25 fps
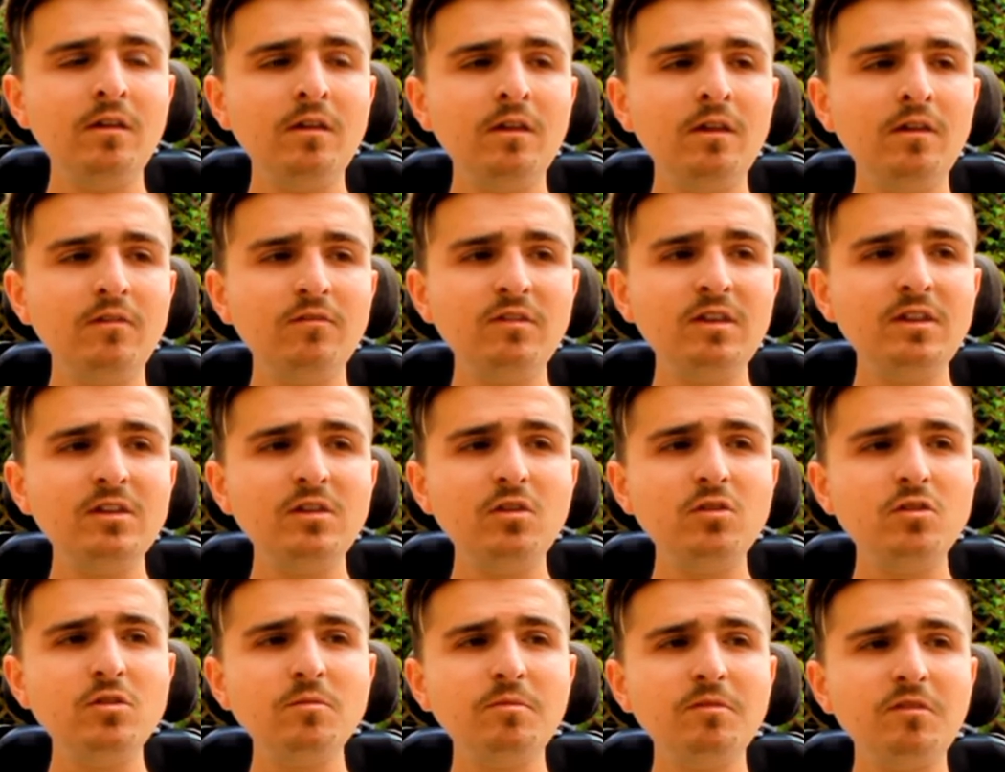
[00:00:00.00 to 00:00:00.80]
Seeing
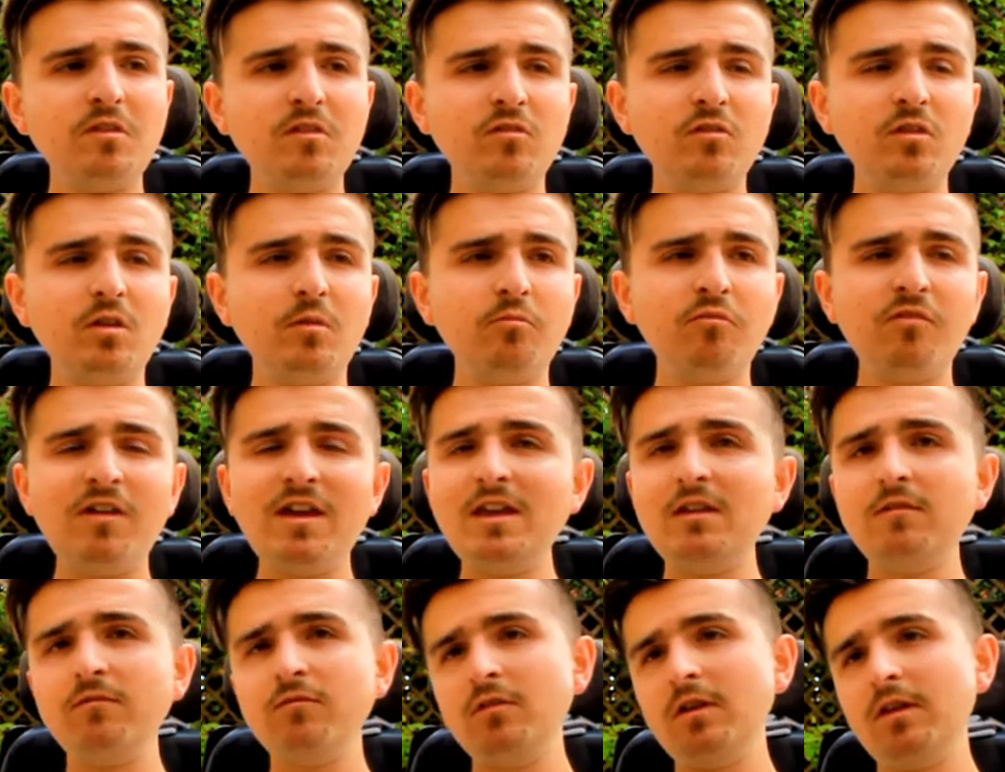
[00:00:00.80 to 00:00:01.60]
YouTubers that took a
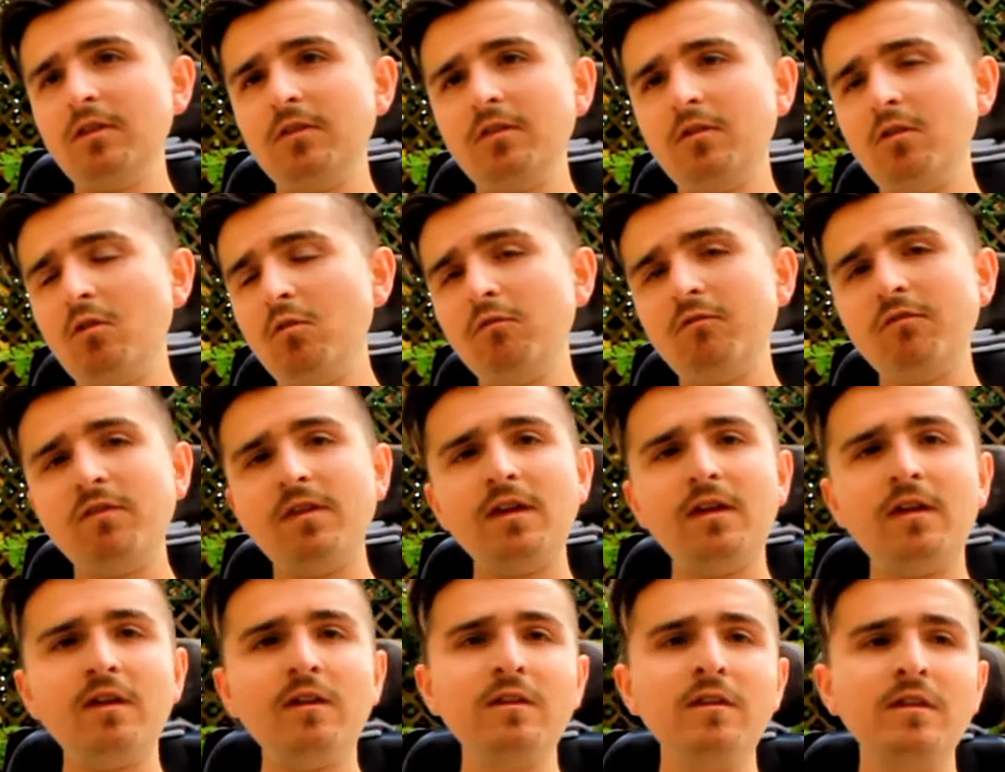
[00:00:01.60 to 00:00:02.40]
break throughout the whole
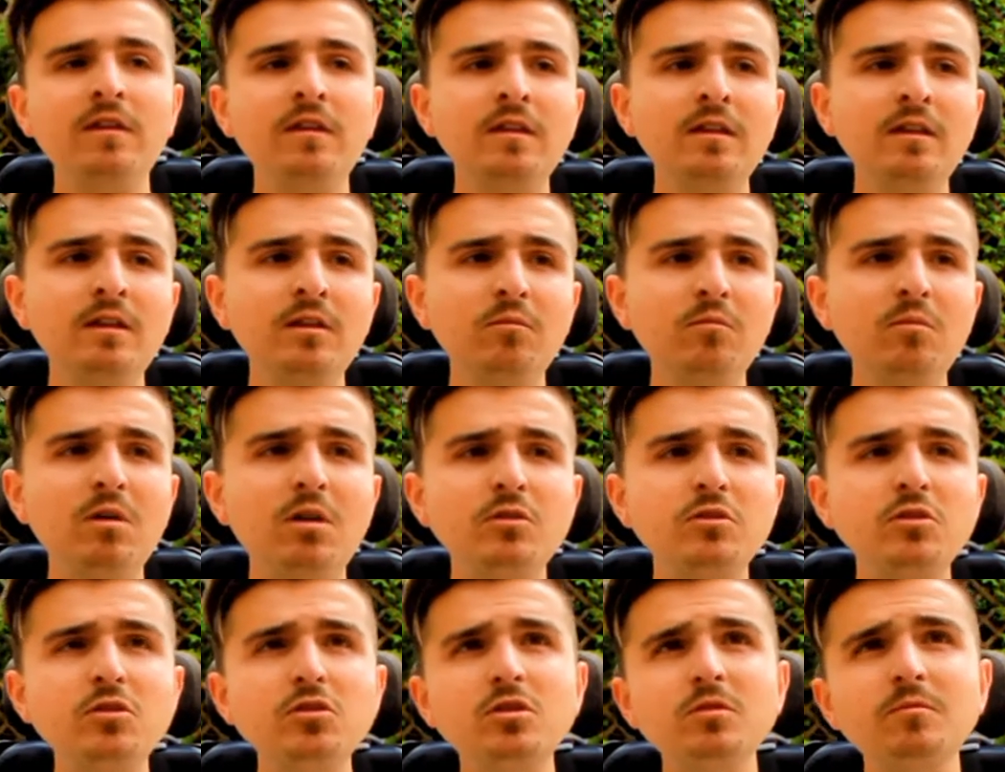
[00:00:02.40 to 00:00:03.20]
thing, well,
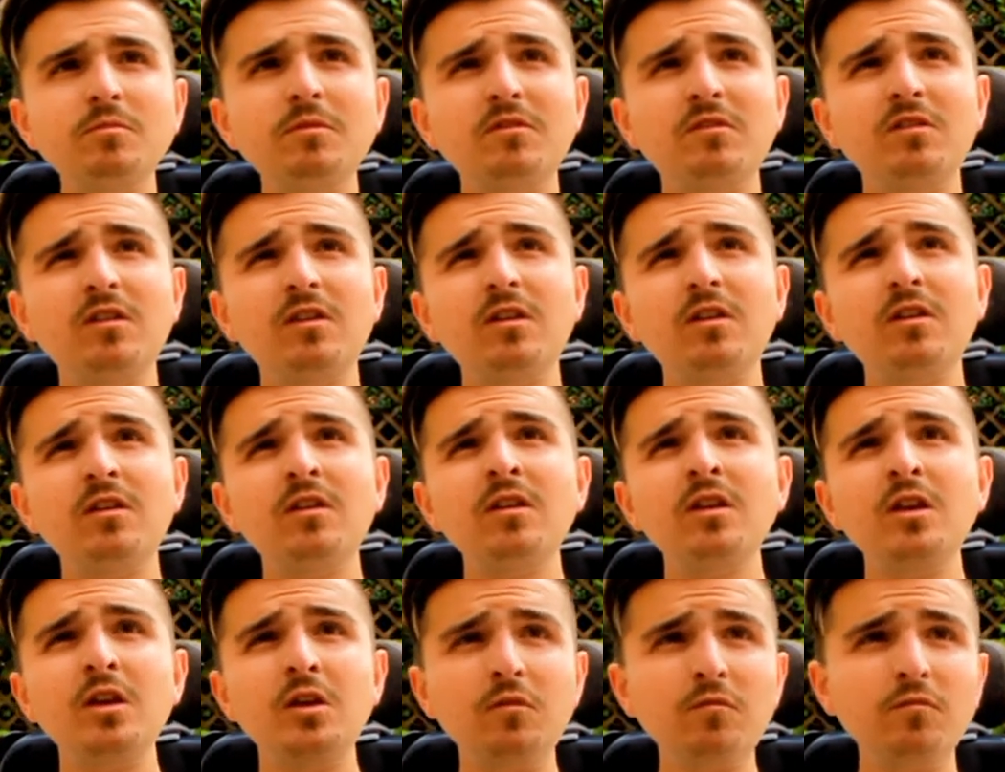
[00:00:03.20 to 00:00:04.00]
YouTubers that
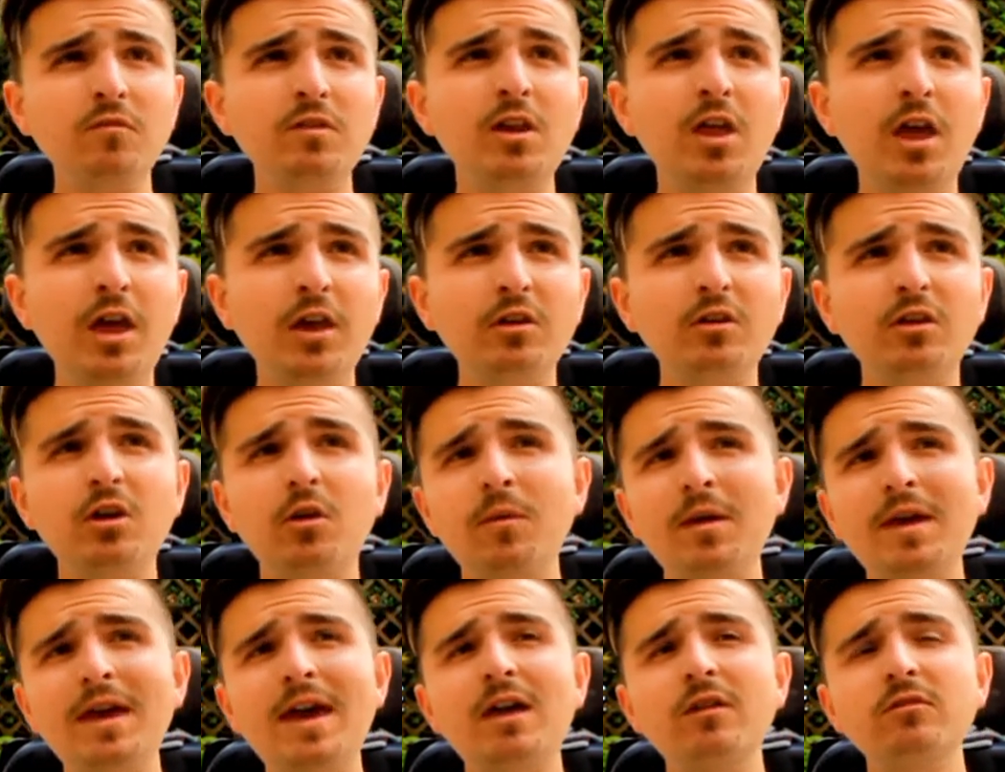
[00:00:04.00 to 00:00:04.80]
rely on
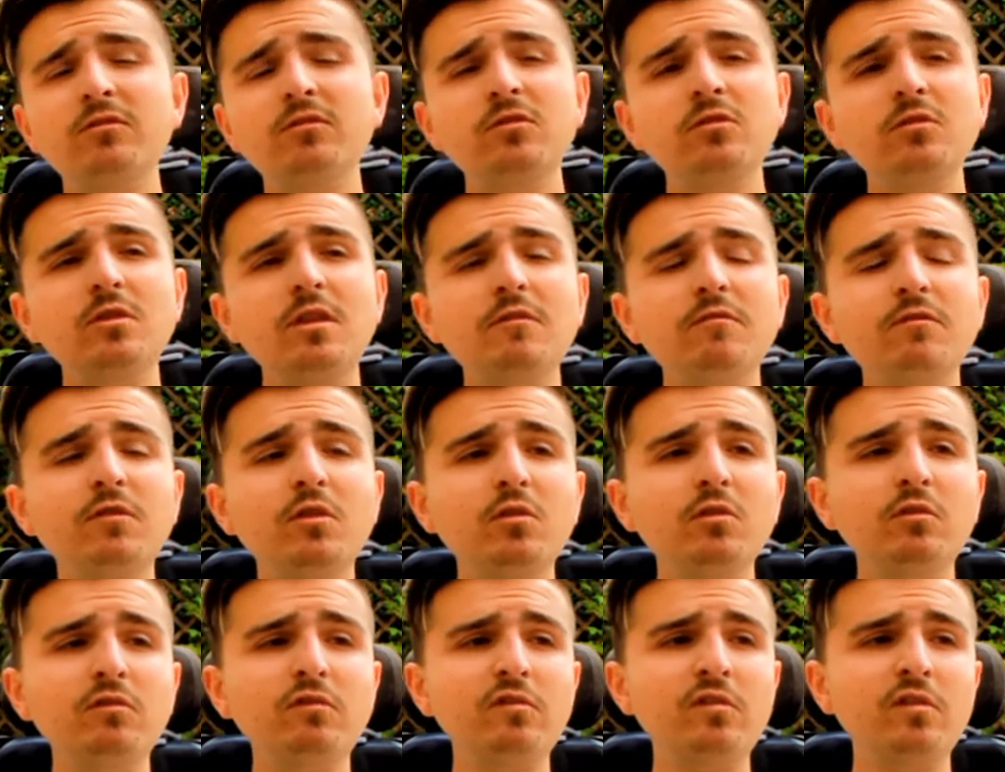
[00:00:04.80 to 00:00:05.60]
going out to do their
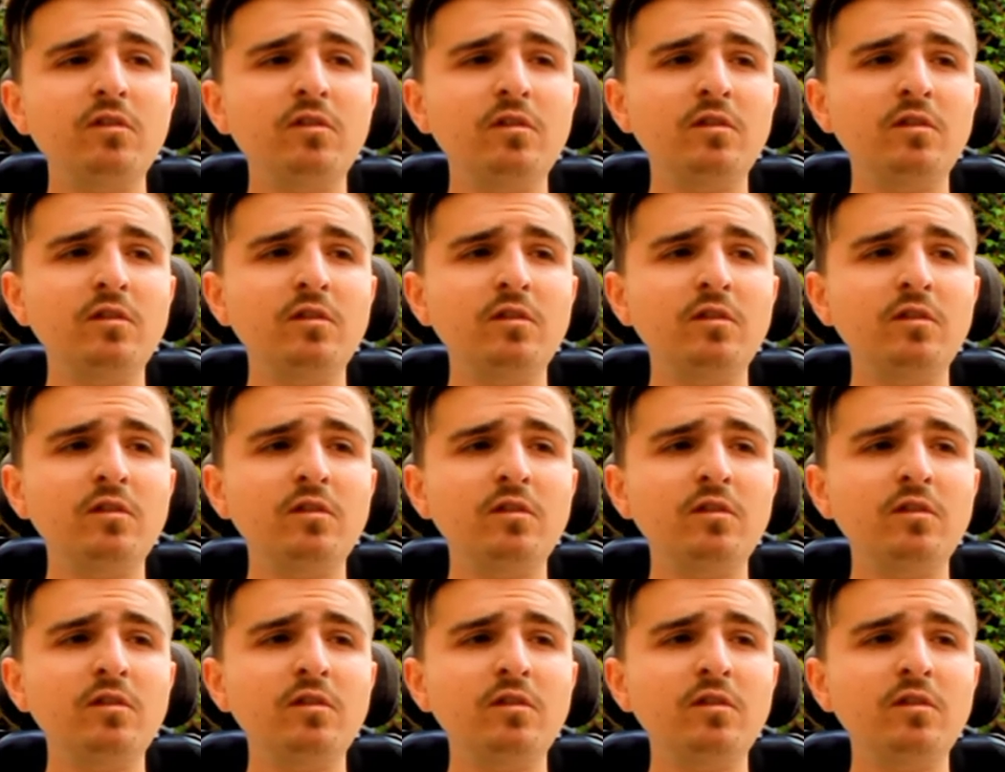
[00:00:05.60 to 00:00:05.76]
vlogs,